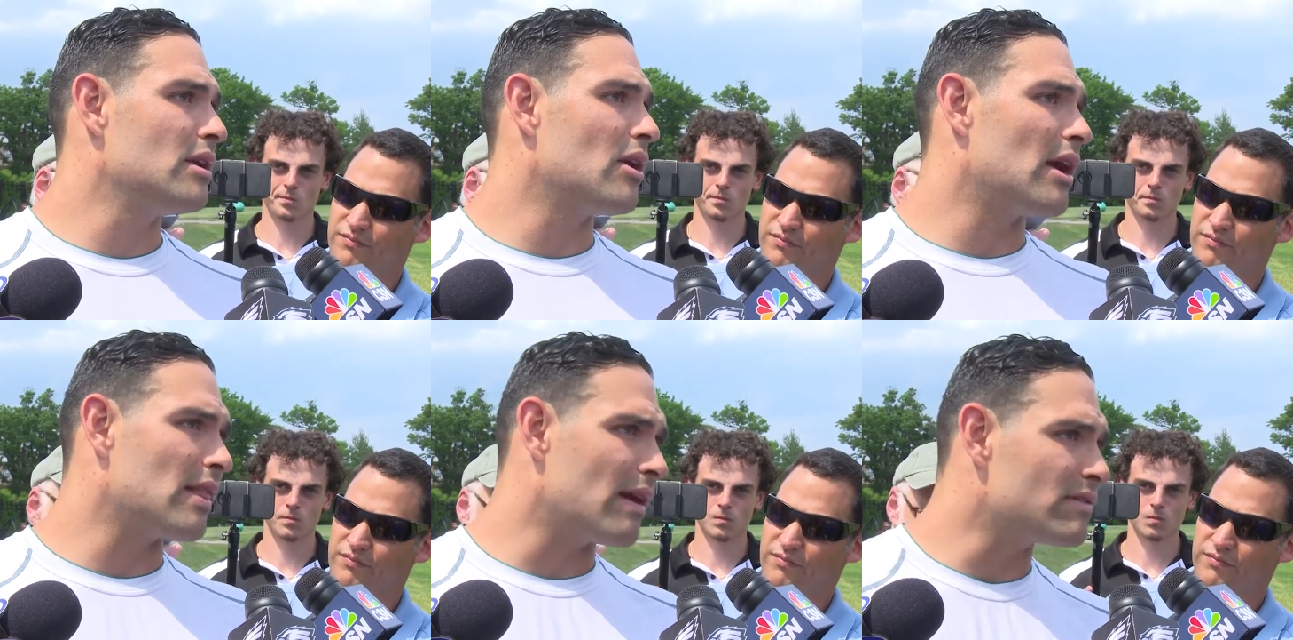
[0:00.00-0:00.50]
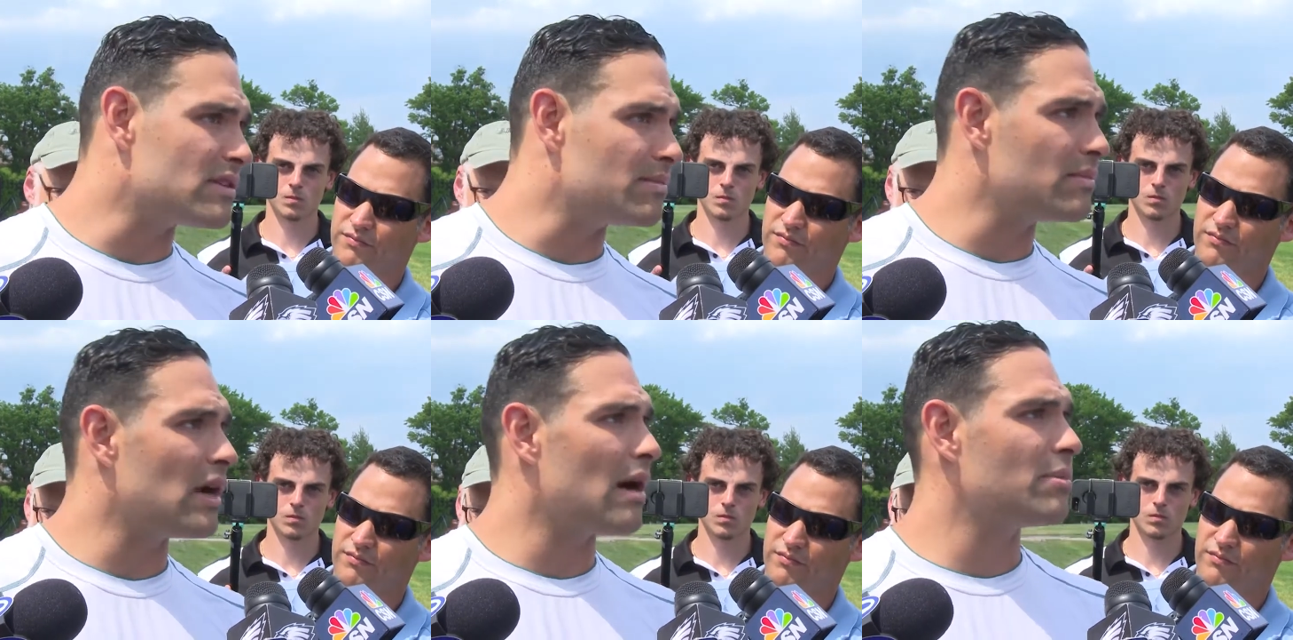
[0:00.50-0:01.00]
Speaker 1: know I left
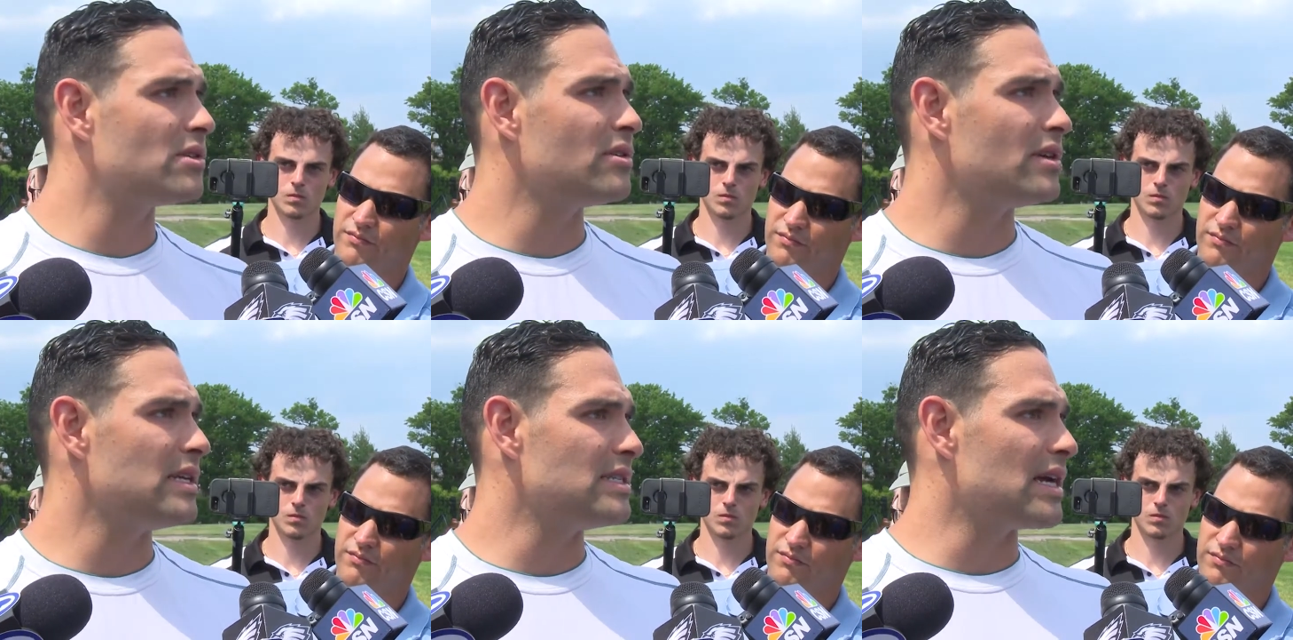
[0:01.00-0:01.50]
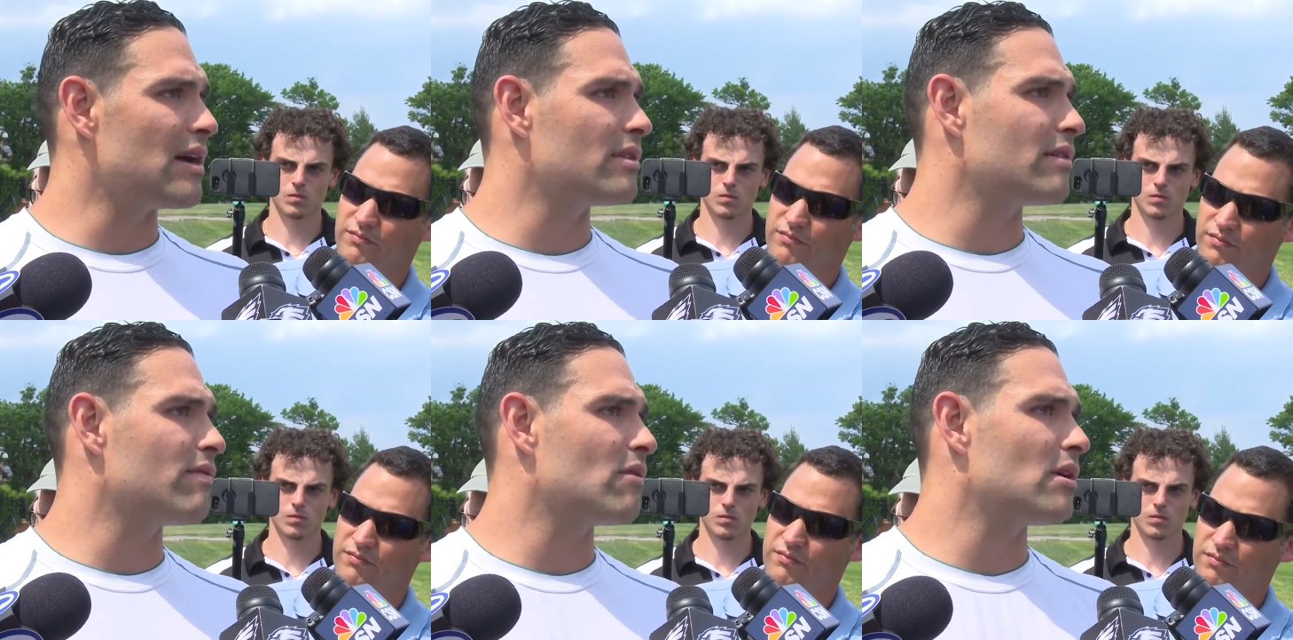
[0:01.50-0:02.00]
some opportunities out
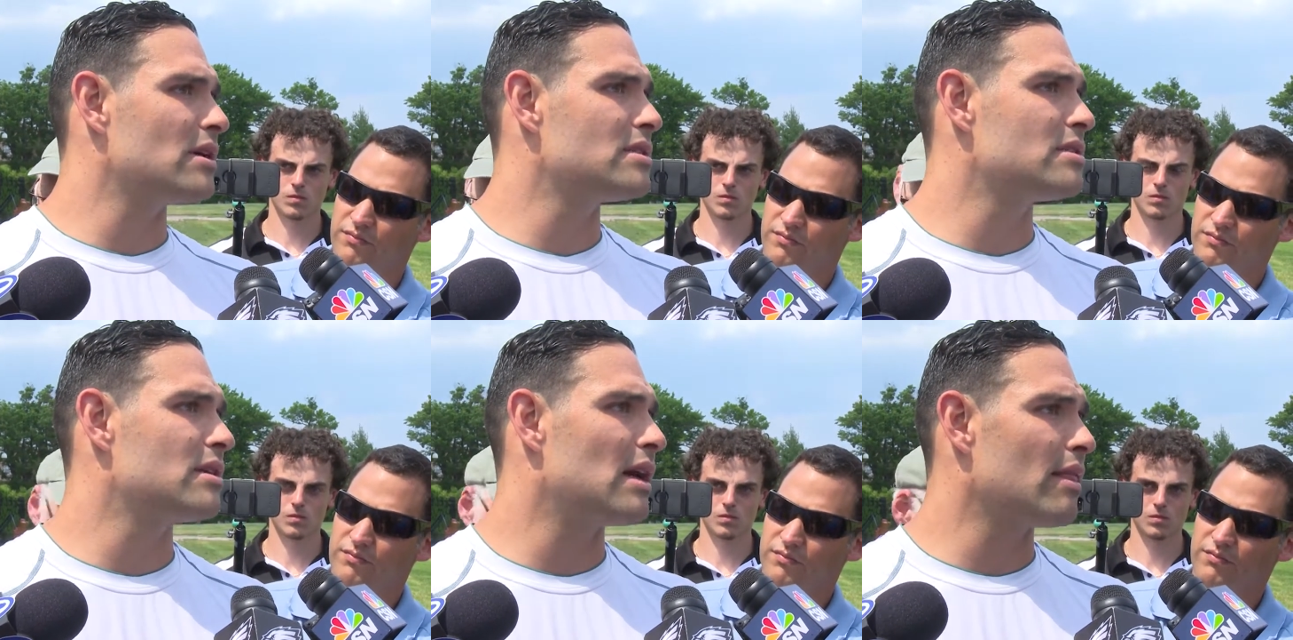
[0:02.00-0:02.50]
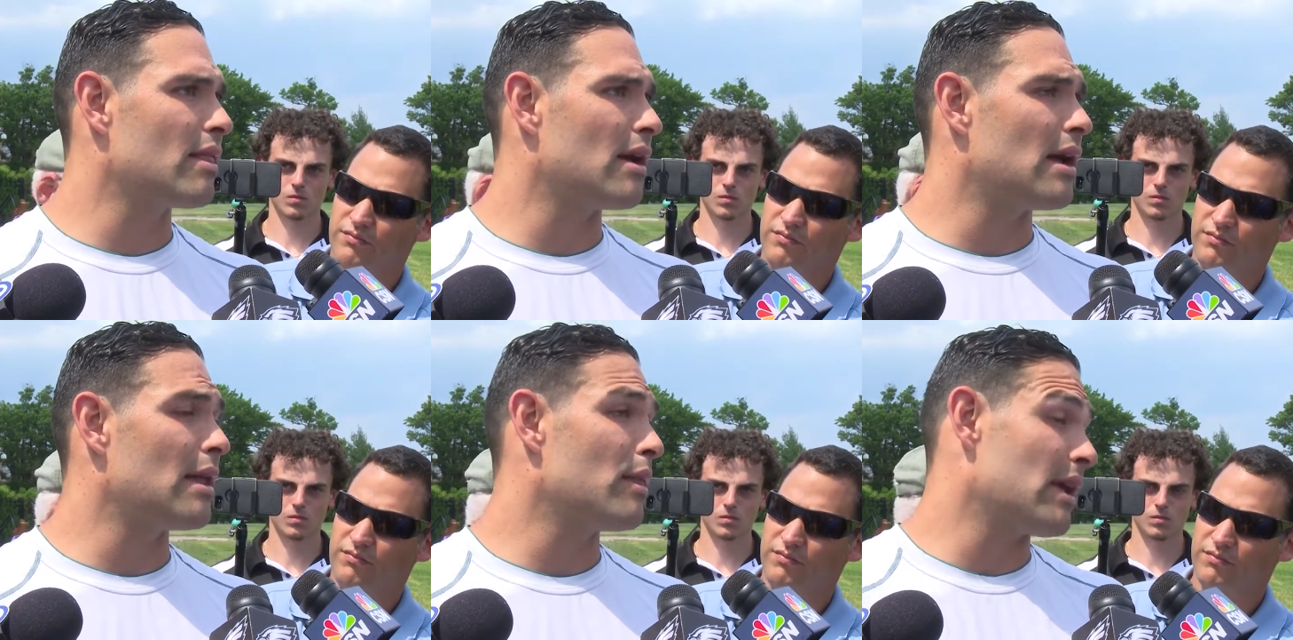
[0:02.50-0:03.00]
there for us. I
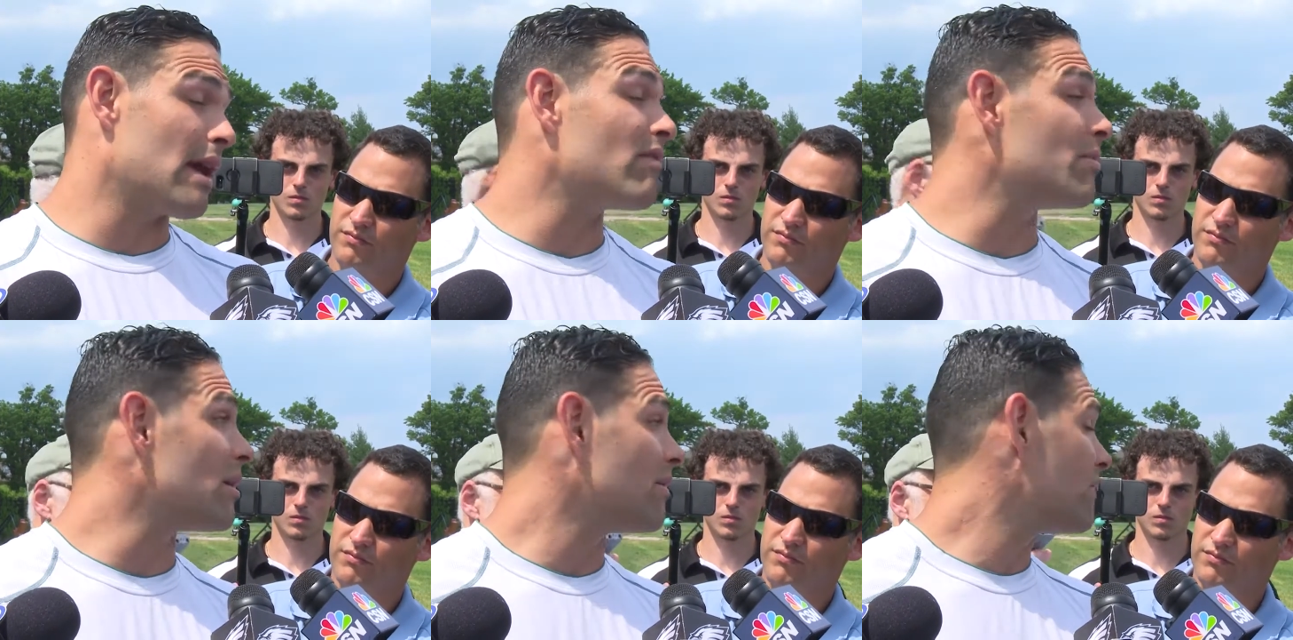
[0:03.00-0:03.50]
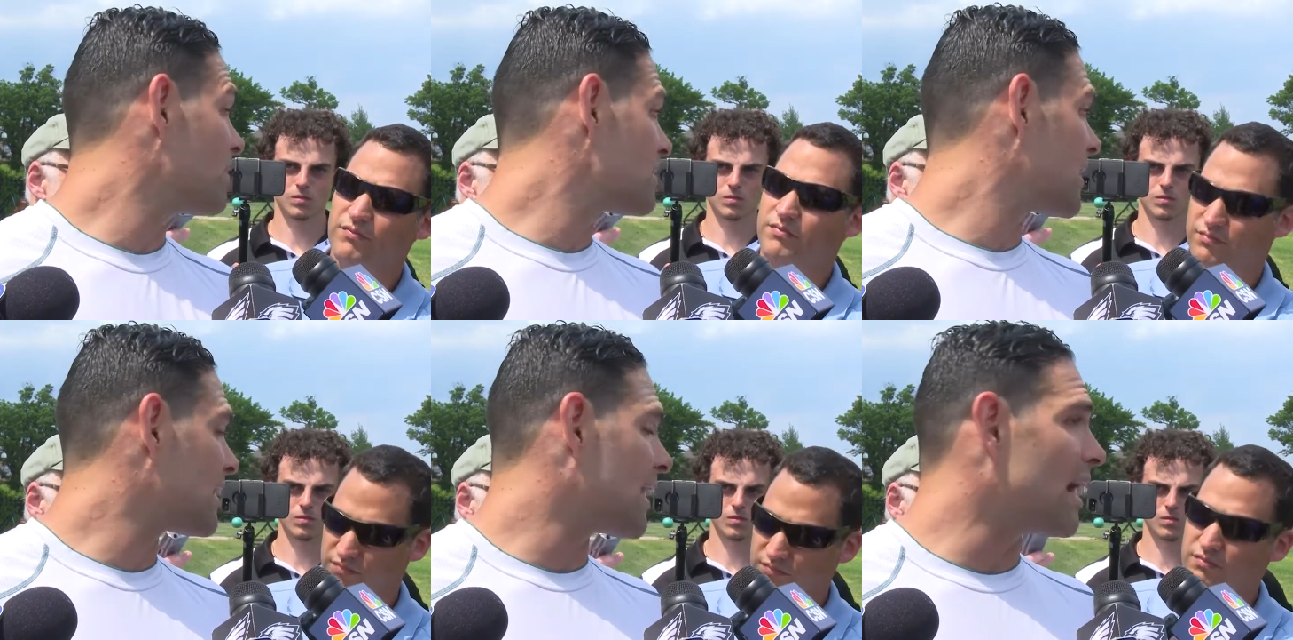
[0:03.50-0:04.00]
thought I think everybody feels like that.